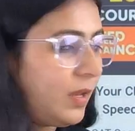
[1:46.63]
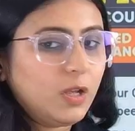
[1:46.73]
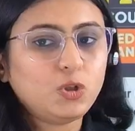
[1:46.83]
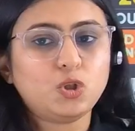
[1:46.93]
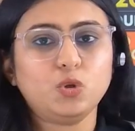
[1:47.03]

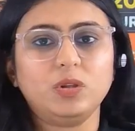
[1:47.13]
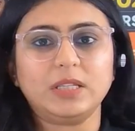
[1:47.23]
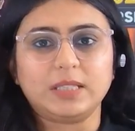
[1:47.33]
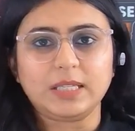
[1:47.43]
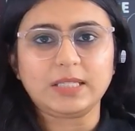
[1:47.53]
So
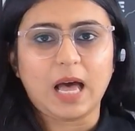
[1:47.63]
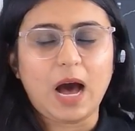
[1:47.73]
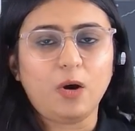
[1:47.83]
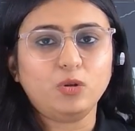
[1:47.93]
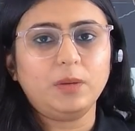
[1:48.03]
this is
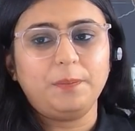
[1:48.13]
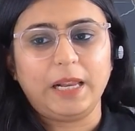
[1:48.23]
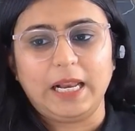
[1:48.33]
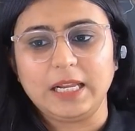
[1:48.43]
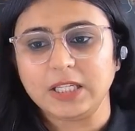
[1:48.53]
how the
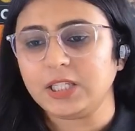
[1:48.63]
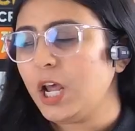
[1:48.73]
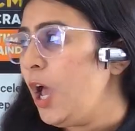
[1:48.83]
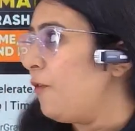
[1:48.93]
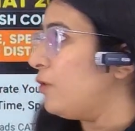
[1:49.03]
playlist
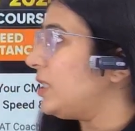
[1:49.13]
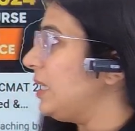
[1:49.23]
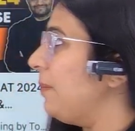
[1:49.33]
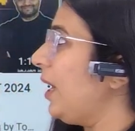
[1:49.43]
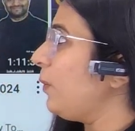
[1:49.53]
for
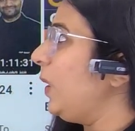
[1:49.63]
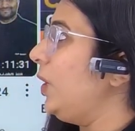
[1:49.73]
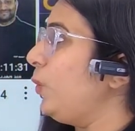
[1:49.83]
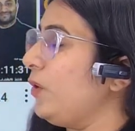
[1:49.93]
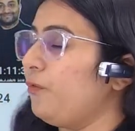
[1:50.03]
CMAT
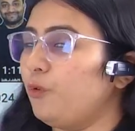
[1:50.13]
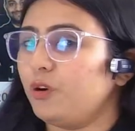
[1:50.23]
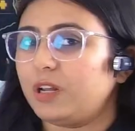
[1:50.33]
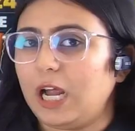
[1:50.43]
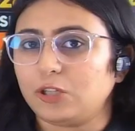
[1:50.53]

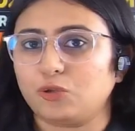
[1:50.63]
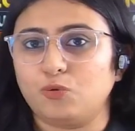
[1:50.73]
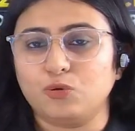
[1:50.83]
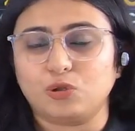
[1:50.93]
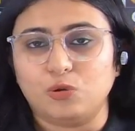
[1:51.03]
2024 Crash
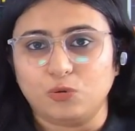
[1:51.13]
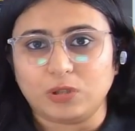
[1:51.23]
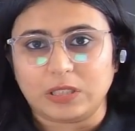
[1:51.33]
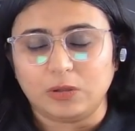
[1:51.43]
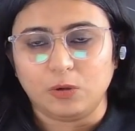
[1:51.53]
Course
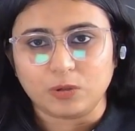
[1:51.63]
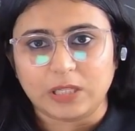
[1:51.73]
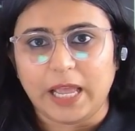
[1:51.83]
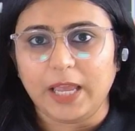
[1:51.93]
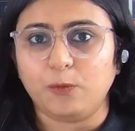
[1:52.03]
looks
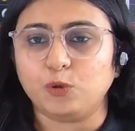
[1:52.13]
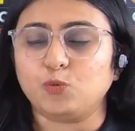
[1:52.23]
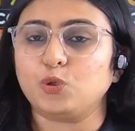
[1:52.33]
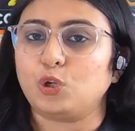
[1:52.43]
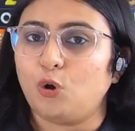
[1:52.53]
like,
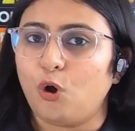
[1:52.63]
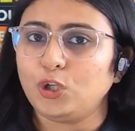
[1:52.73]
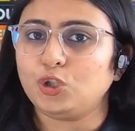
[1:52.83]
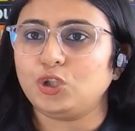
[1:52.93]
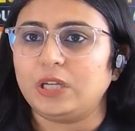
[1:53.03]
which was
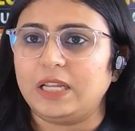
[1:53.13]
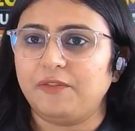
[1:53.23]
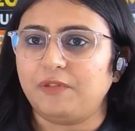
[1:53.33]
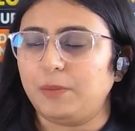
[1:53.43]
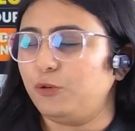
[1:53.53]
launched
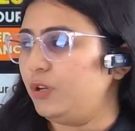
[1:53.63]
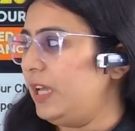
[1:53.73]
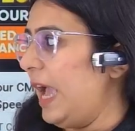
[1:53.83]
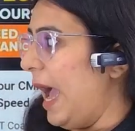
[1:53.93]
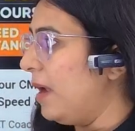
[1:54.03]
in
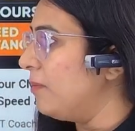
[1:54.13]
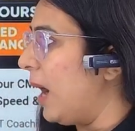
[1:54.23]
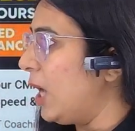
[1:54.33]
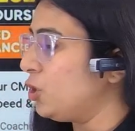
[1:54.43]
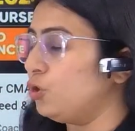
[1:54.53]
February and
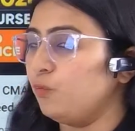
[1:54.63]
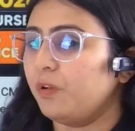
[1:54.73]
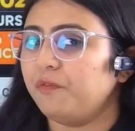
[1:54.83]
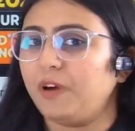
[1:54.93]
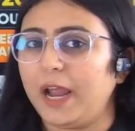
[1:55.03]
March. You
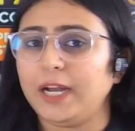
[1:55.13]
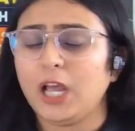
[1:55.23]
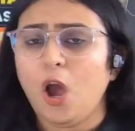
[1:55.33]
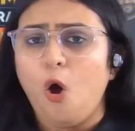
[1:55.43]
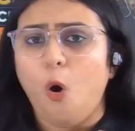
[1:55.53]
will find
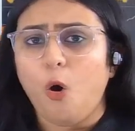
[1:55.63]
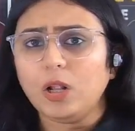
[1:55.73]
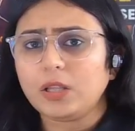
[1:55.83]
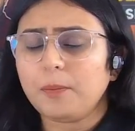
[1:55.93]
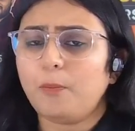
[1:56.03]

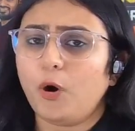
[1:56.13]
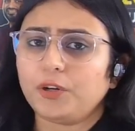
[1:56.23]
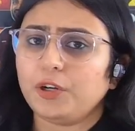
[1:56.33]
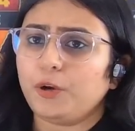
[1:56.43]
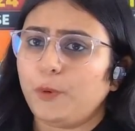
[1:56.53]
all the
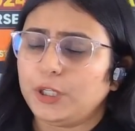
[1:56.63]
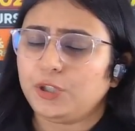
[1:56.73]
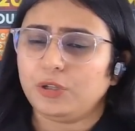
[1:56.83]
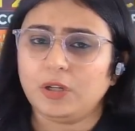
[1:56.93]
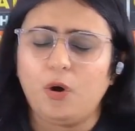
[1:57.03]
important
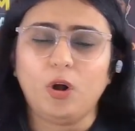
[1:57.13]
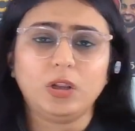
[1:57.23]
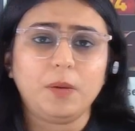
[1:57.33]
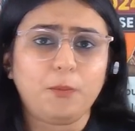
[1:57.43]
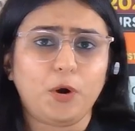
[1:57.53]
questions, all
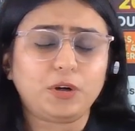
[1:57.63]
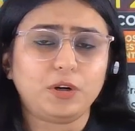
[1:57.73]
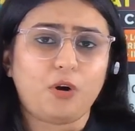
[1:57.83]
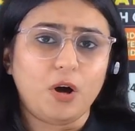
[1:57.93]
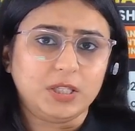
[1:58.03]
the
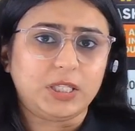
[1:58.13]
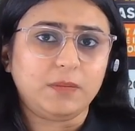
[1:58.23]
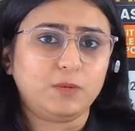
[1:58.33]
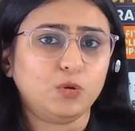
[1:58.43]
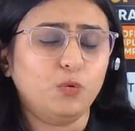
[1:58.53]
important
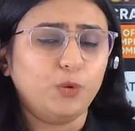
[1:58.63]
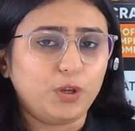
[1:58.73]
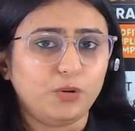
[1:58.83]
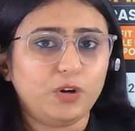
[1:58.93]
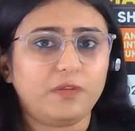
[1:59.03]
concepts over here.